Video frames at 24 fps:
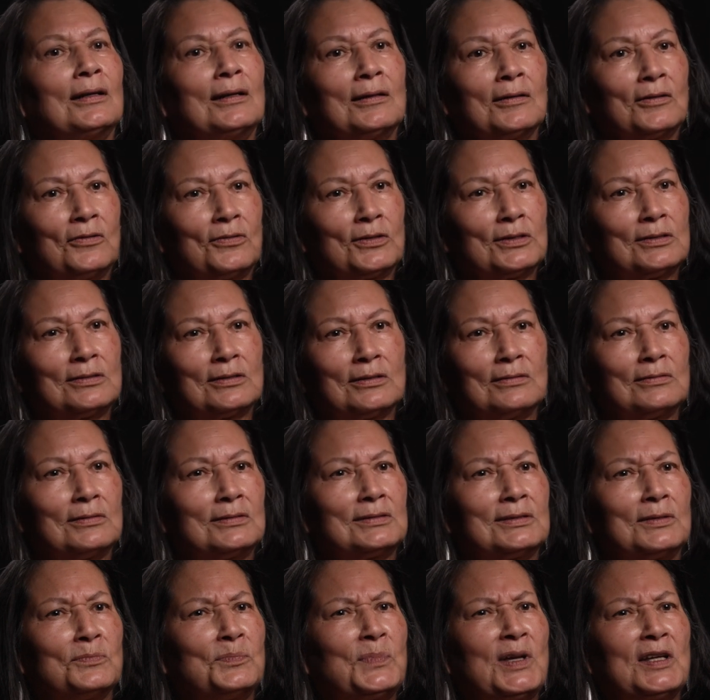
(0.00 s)
Crystal is
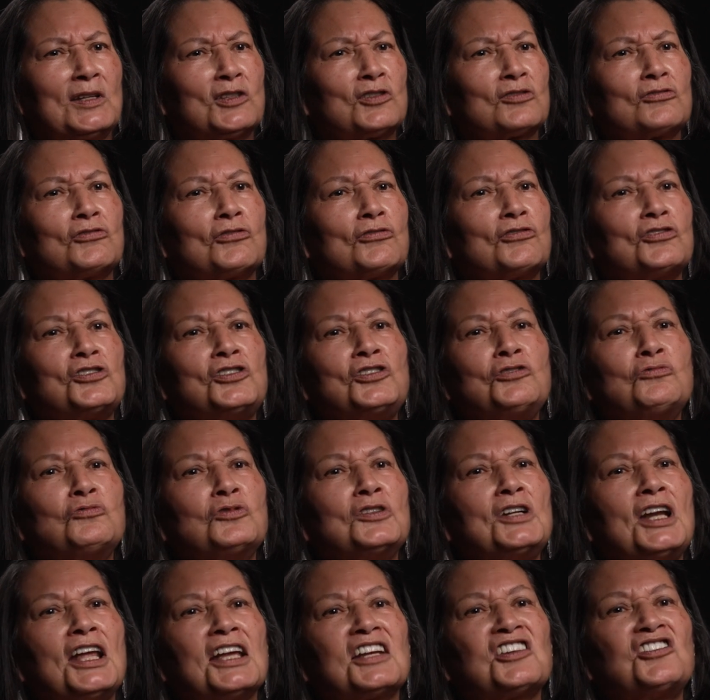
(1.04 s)
the best girl
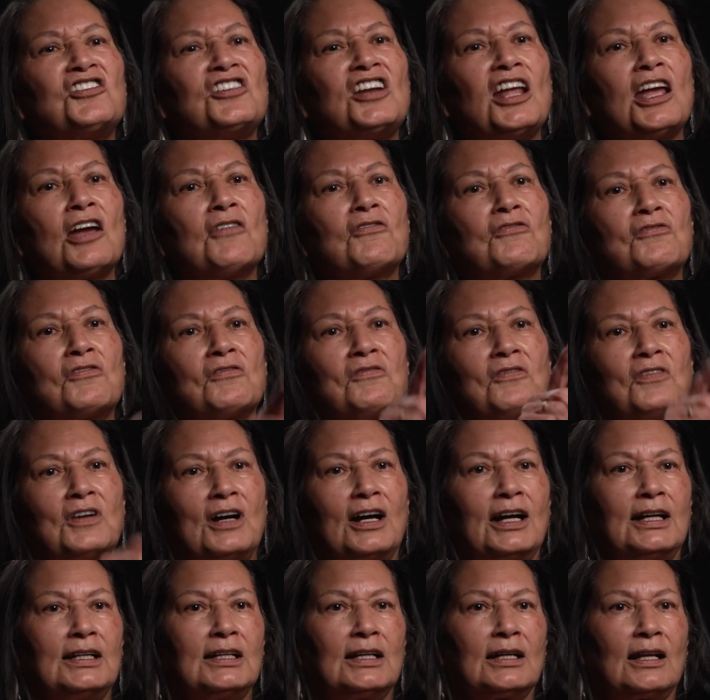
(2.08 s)
you could ever
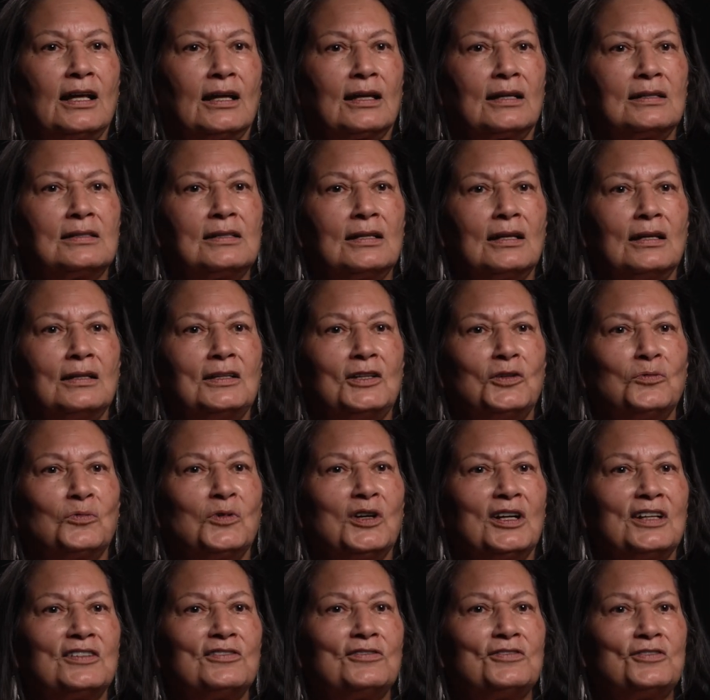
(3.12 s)
find, and I can tell you
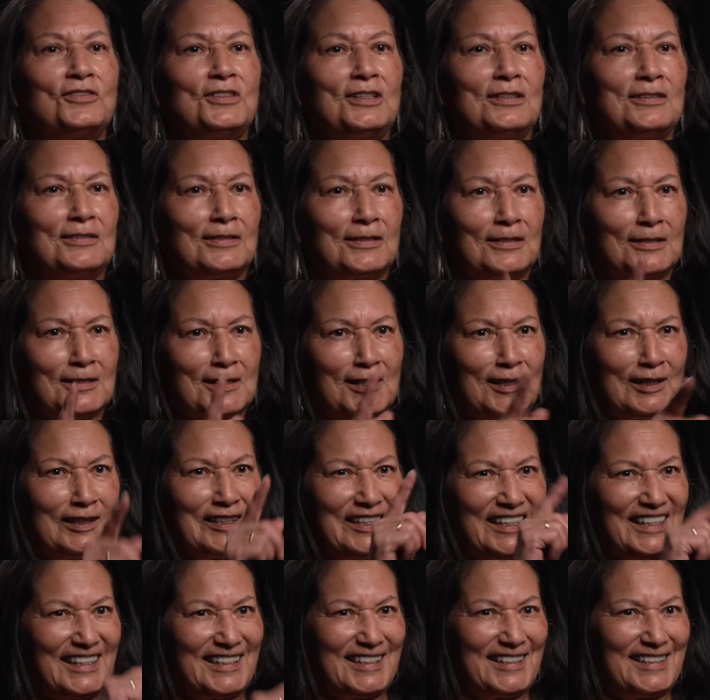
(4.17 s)
what, she's as
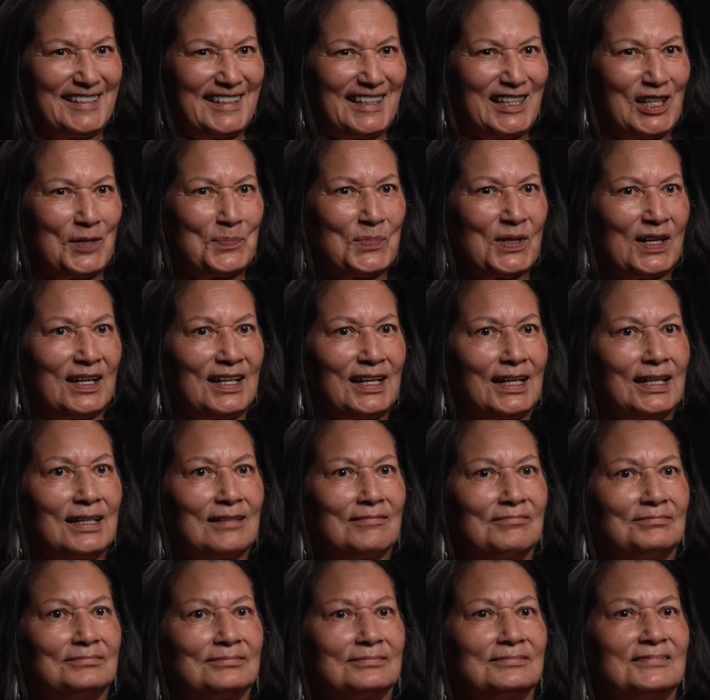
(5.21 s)
clean as anybody.
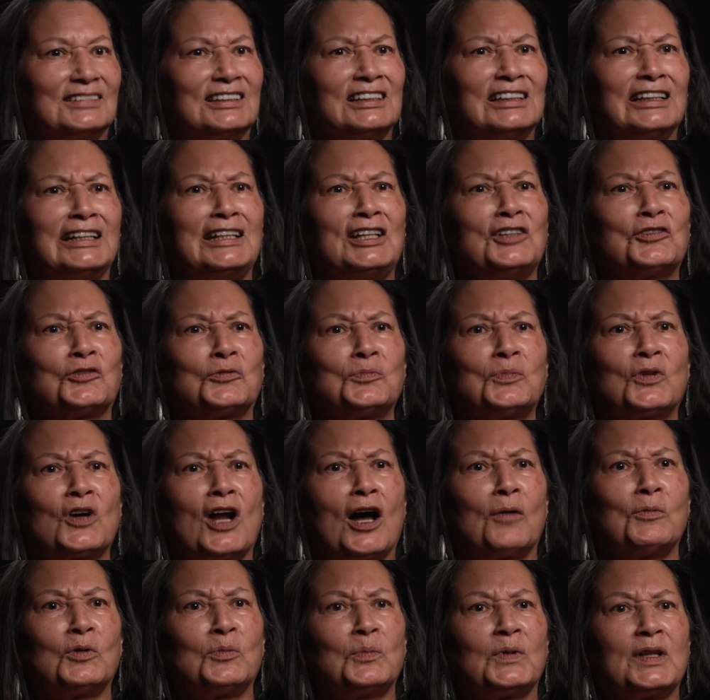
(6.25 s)
Cleaner,
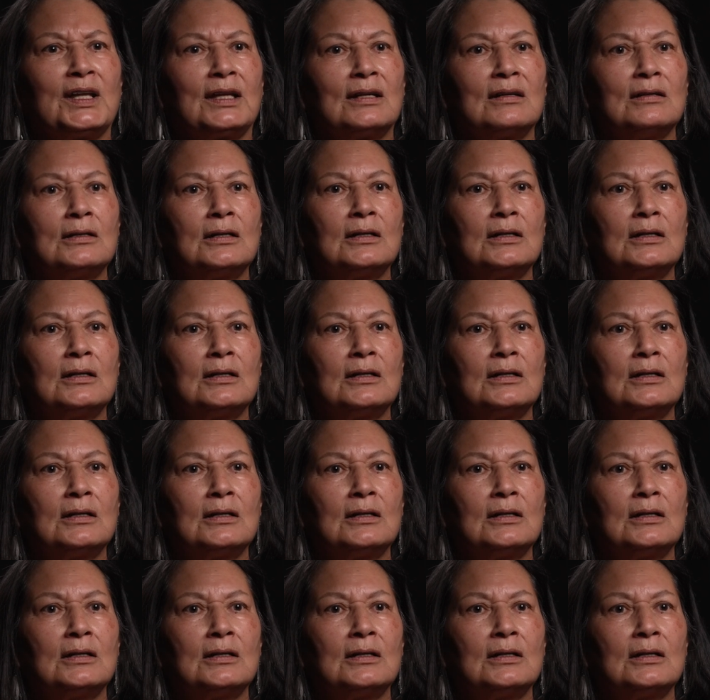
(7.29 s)
probably.